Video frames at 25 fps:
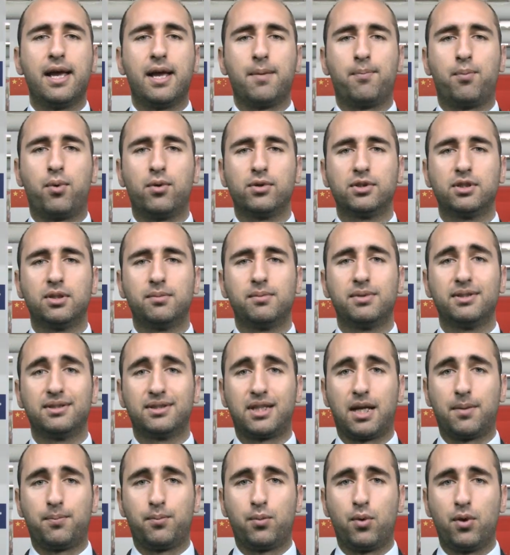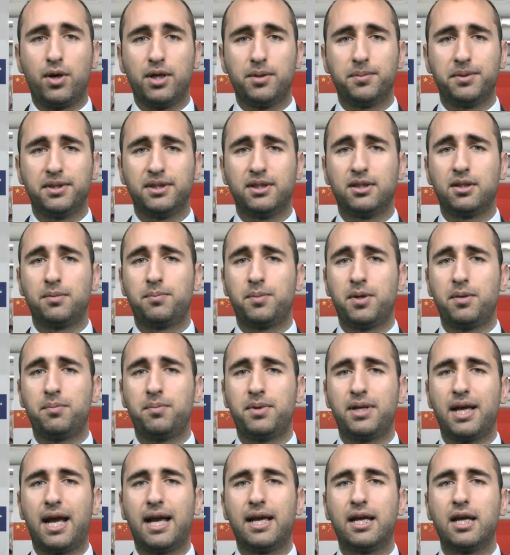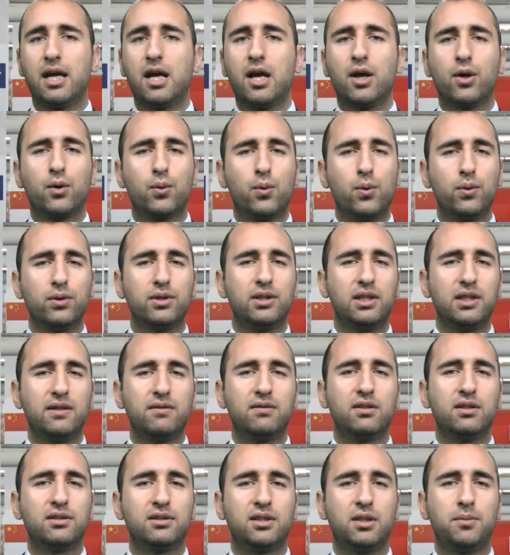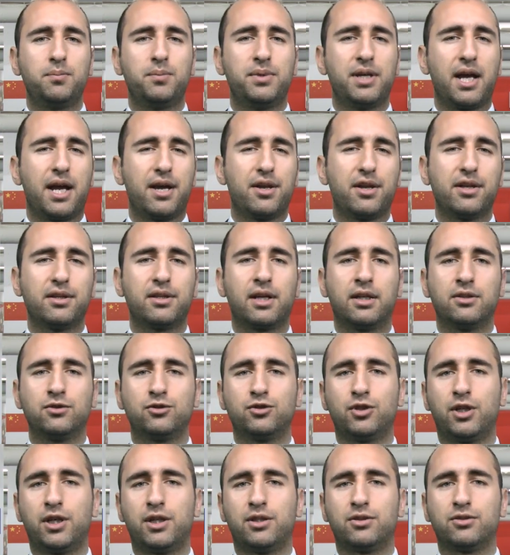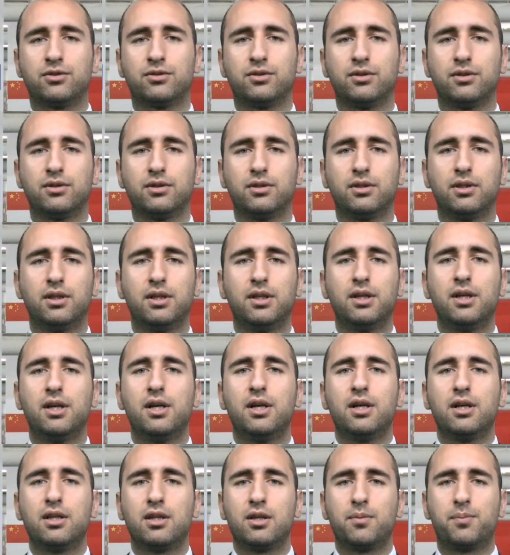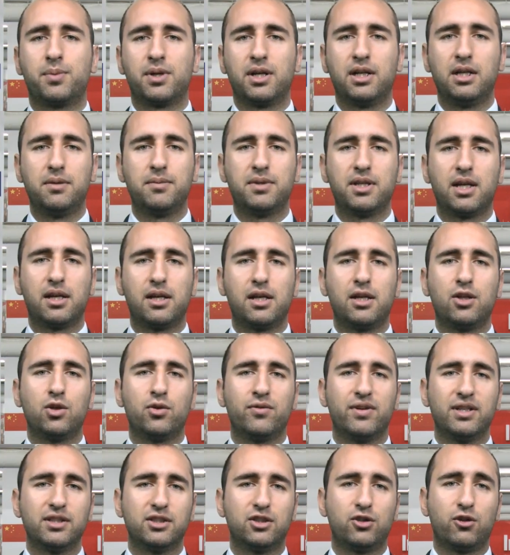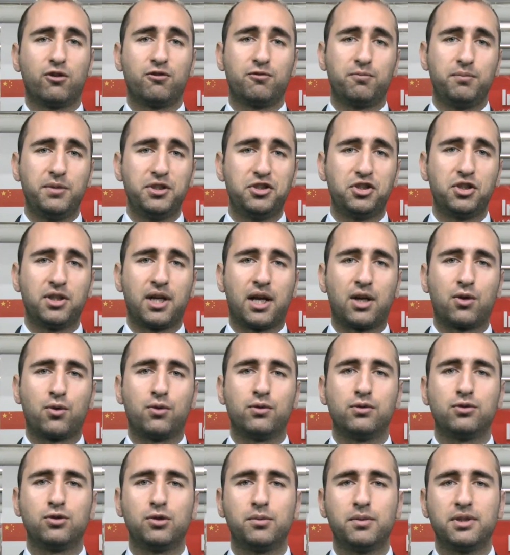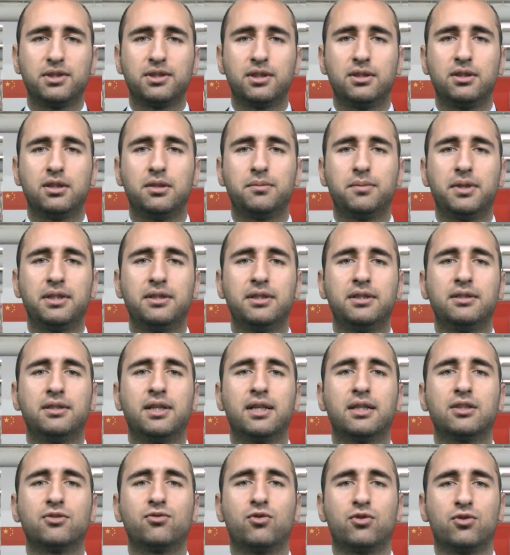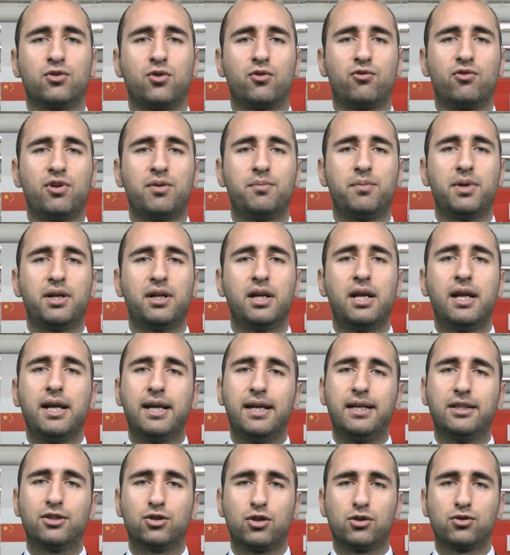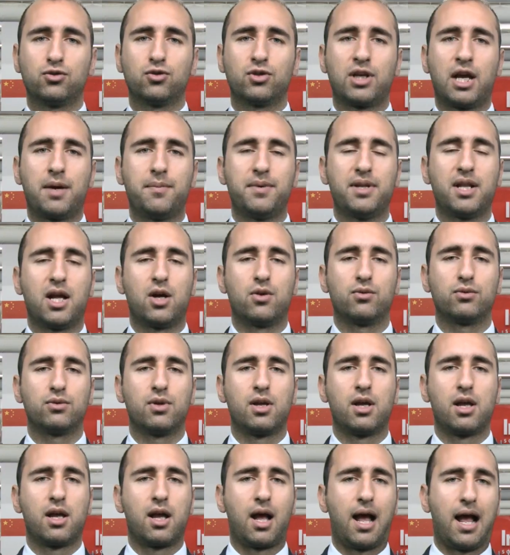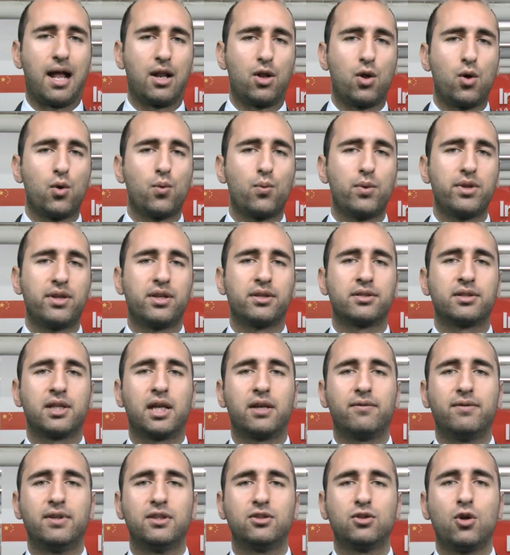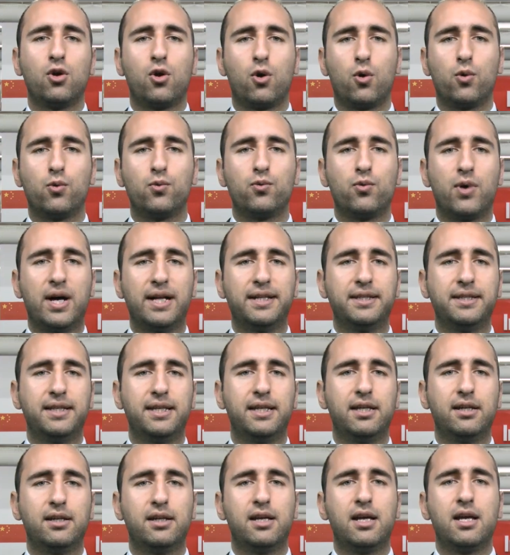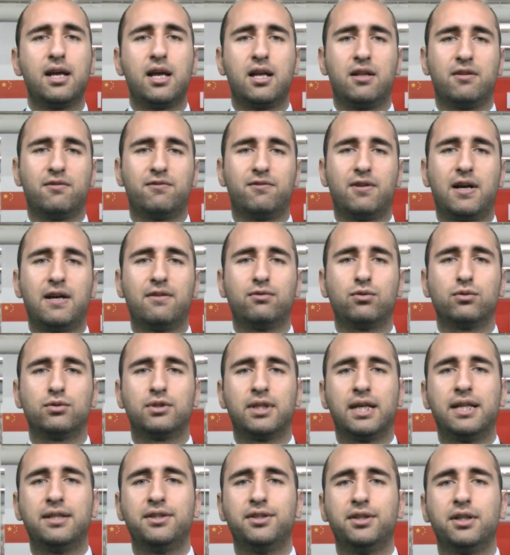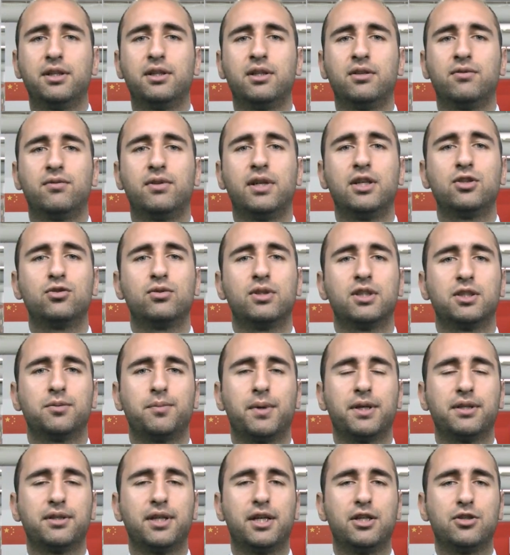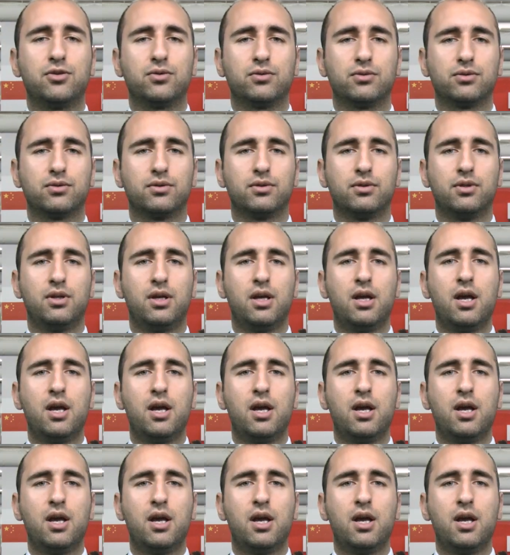A possible disappointment in the PPI could leave the CPI rate unchanged. The preliminary University of Michigan Consumer Sentiment Index for November is also coming out, along with the surveys of 1 year and 5 to 10 year inflation expectations.